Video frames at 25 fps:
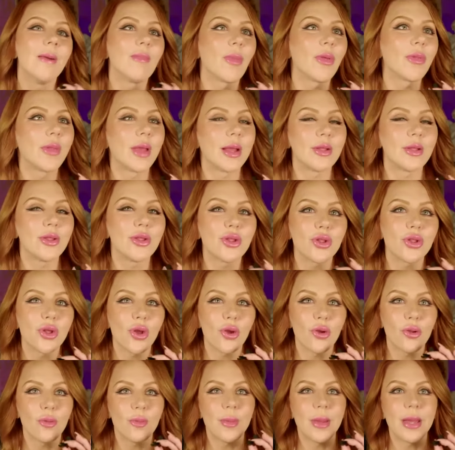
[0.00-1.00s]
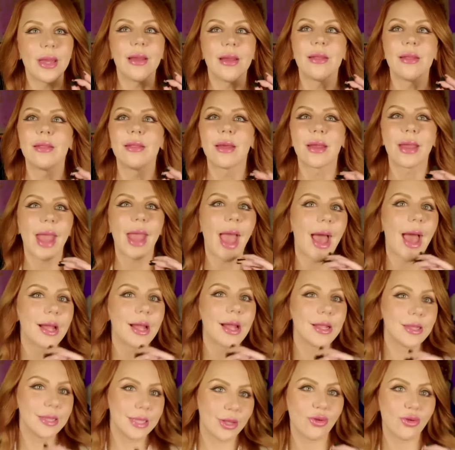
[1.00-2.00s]
they just showed me the cat
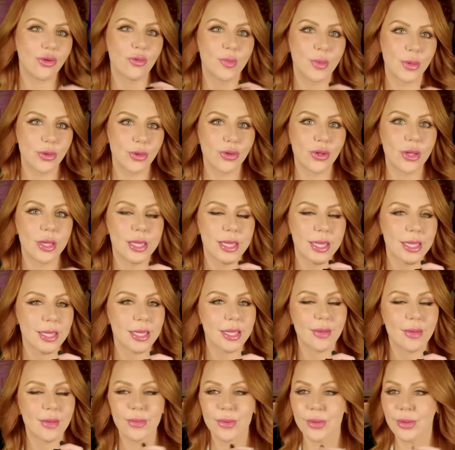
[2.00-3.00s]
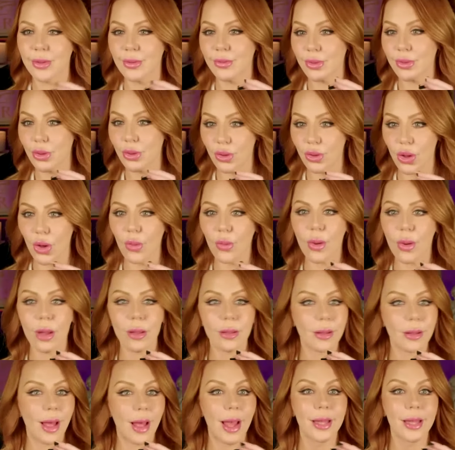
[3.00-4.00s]
distribution system. So there's a joke
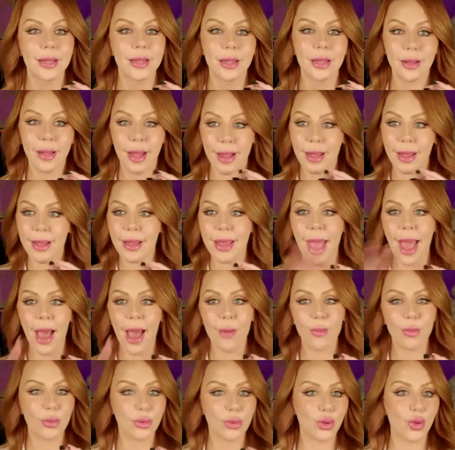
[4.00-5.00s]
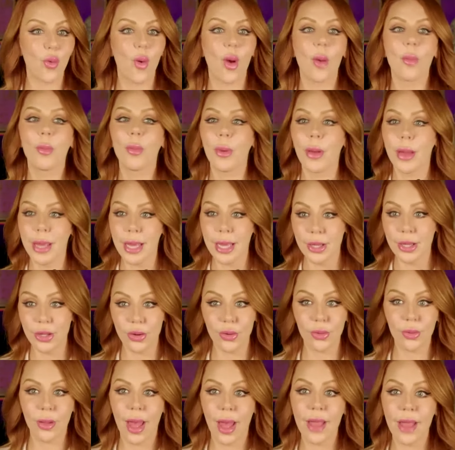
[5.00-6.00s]
online that like a cat will show up in
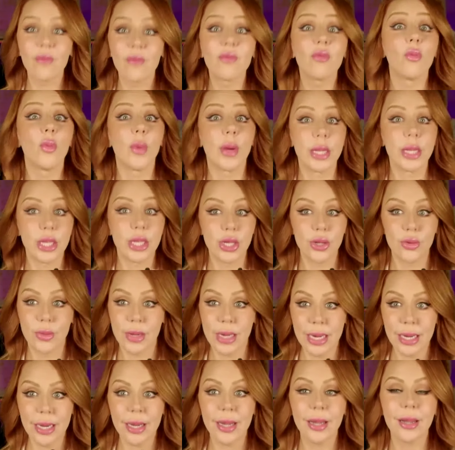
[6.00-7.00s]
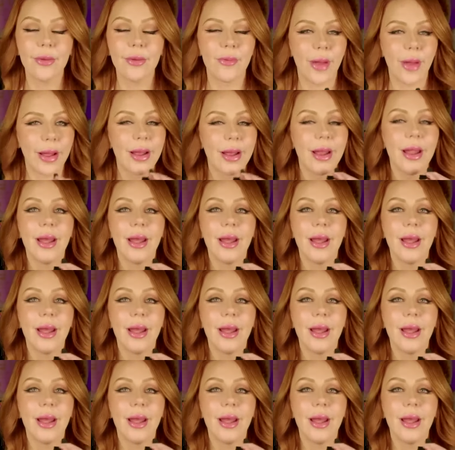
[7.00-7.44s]
your life when you need it, right?"